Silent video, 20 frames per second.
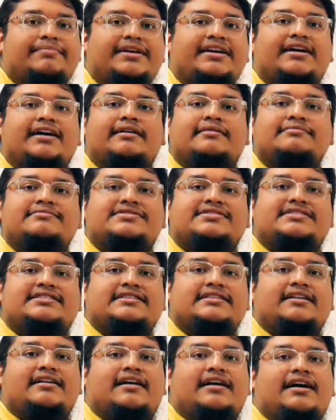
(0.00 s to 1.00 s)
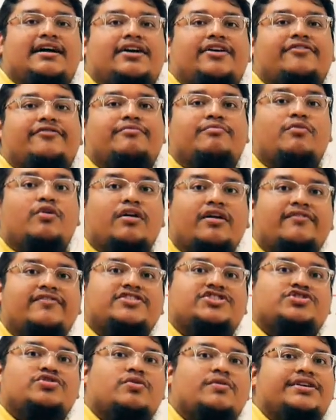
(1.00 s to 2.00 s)
becomes more of a
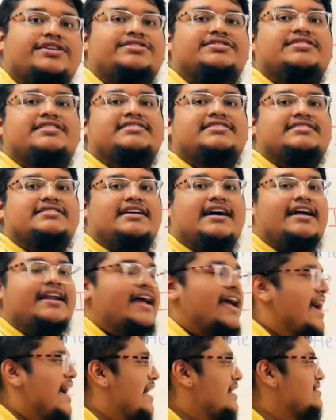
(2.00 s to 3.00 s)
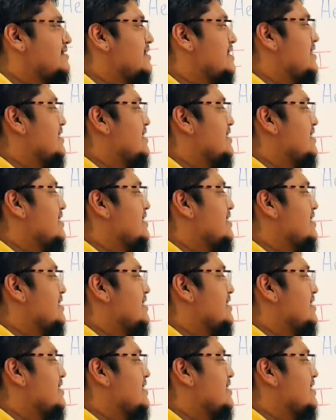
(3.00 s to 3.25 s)
choice. It's not as